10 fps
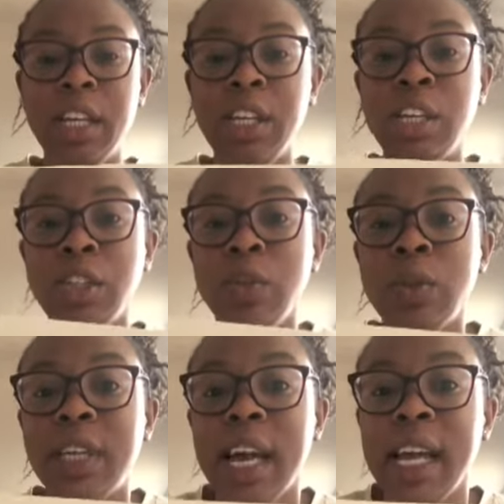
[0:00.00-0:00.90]
you
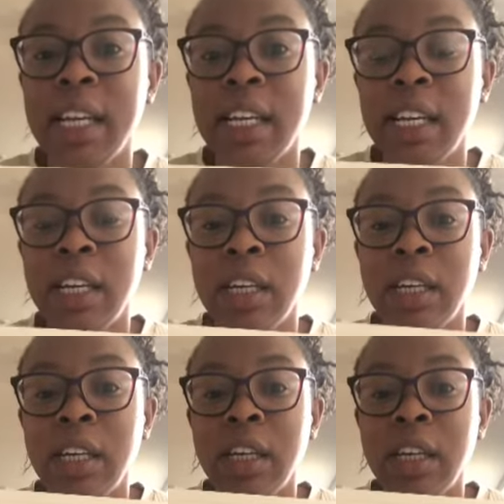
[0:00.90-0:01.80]
can
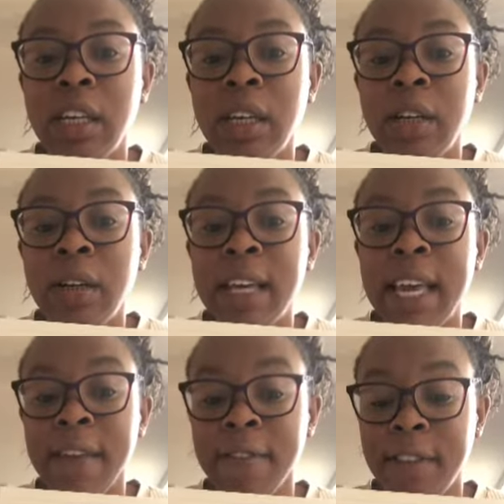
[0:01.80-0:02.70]

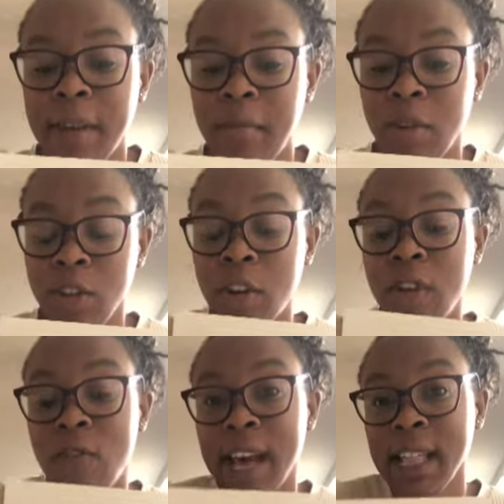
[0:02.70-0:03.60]
give them, you
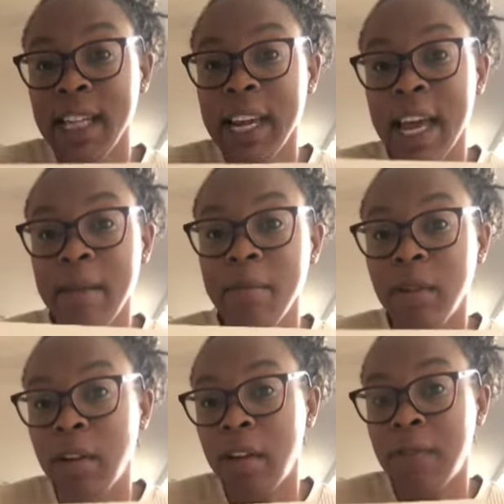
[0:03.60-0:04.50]
can write the name
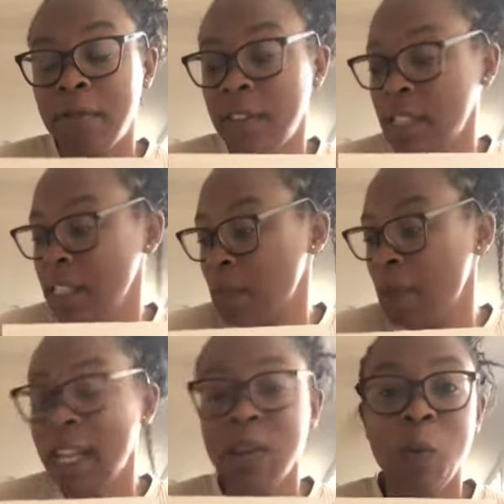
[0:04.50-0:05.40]
of the
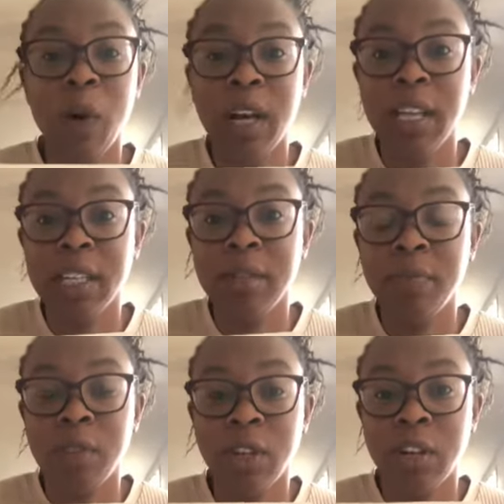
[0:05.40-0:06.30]
spelling word.
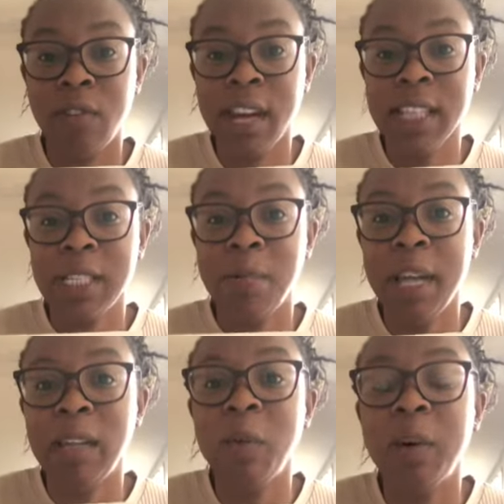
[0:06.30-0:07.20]
You can write the
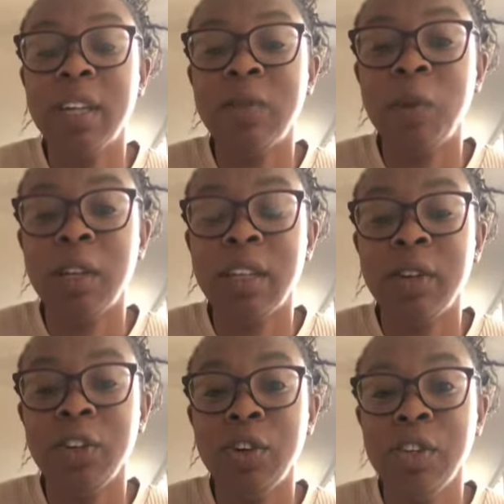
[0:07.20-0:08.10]
spelling word,
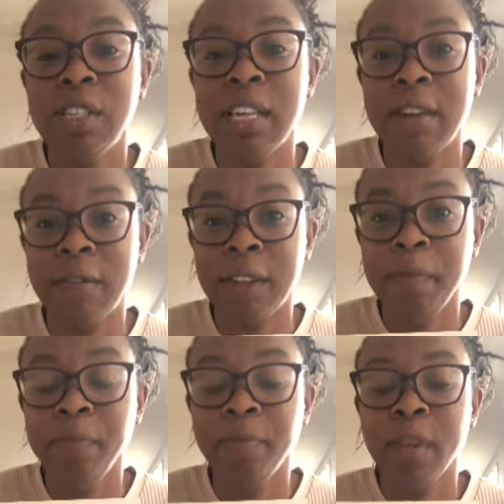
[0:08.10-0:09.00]
you're going to give
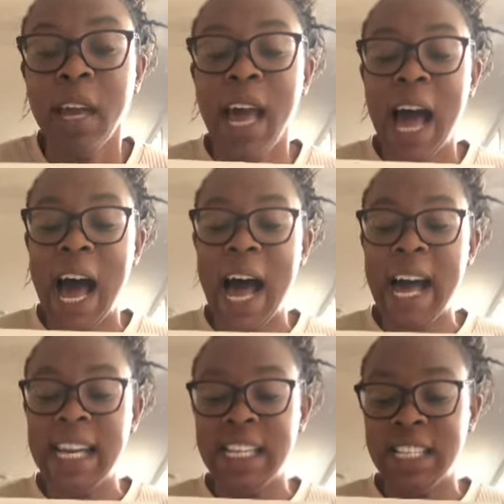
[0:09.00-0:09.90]
them.
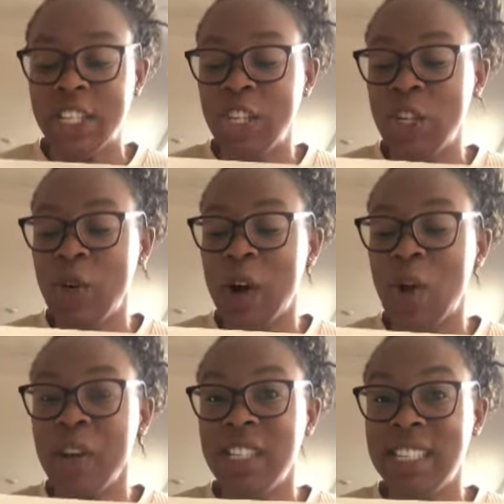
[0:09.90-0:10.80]
And you are
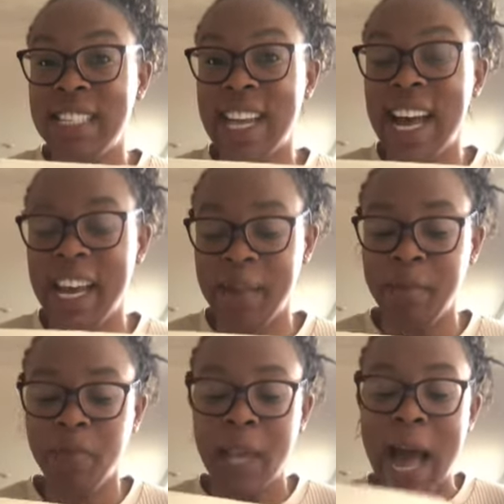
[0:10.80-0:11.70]
going to
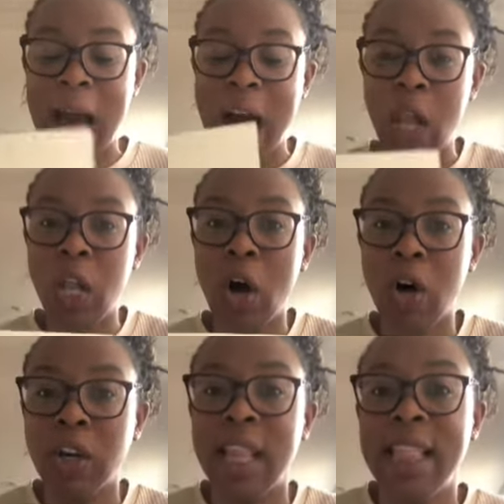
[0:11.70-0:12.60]
time how
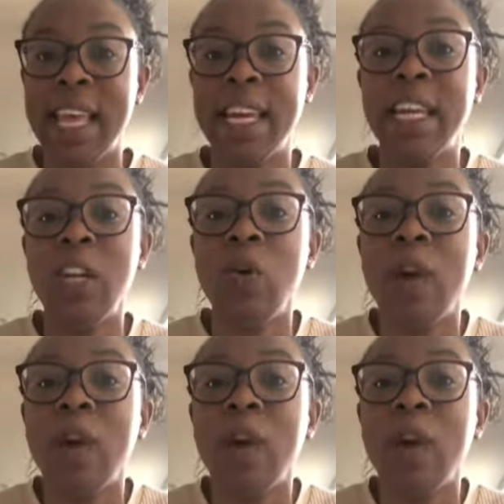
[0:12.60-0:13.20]
long they can look